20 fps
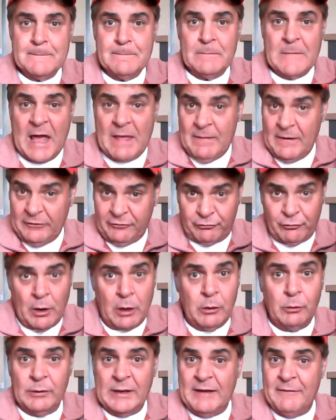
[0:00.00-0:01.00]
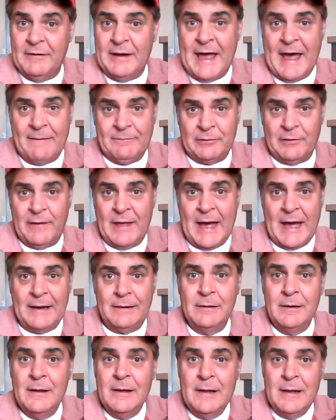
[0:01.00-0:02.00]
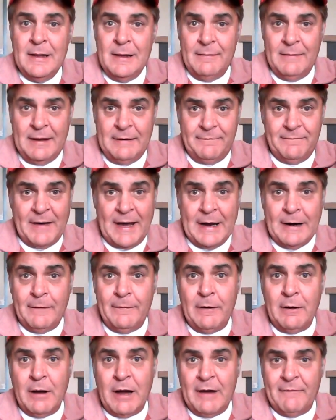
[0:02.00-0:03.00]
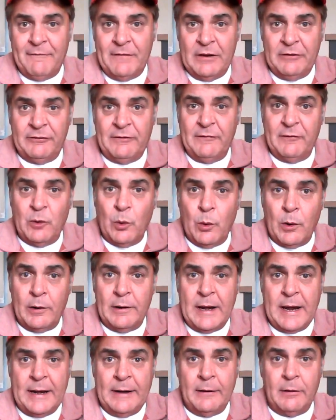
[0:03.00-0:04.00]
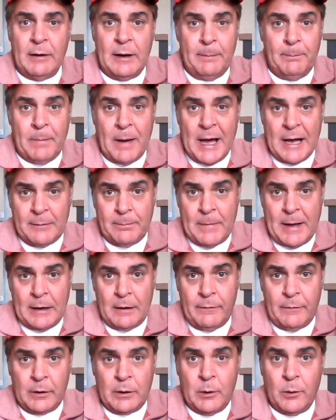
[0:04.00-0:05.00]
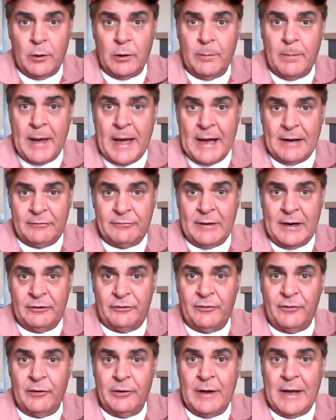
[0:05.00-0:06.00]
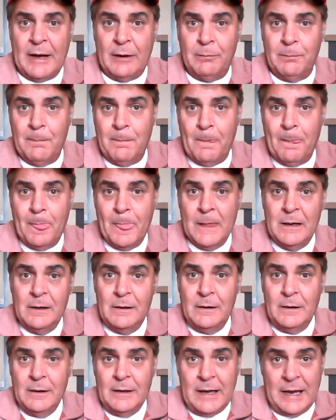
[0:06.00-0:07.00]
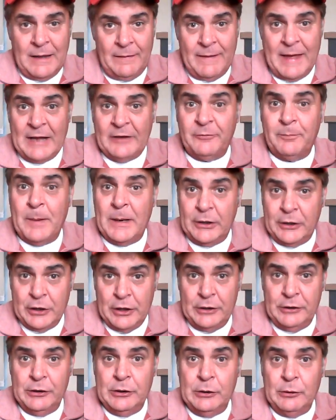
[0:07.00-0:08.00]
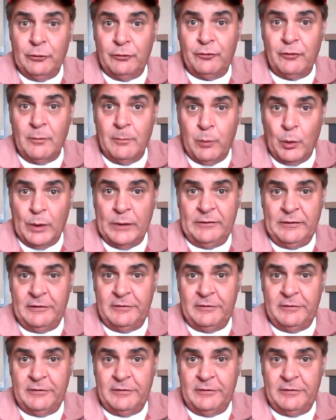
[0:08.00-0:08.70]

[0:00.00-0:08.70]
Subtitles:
and they struggled even after that, they fired their offensive coordinator and Bachmeyer, their quarterback, transferred out. And that's been good news for Boise